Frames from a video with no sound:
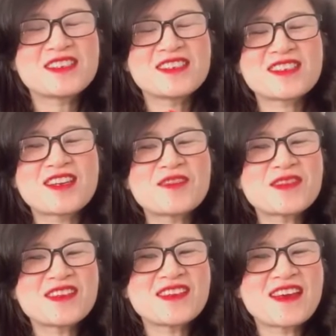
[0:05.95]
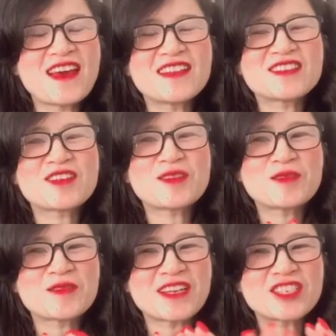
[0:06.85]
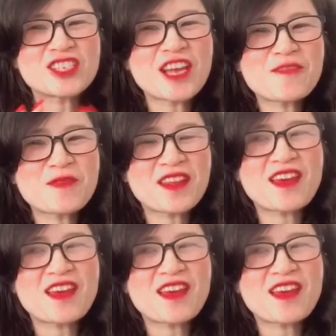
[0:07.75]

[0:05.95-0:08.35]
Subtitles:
just go here and talk and share with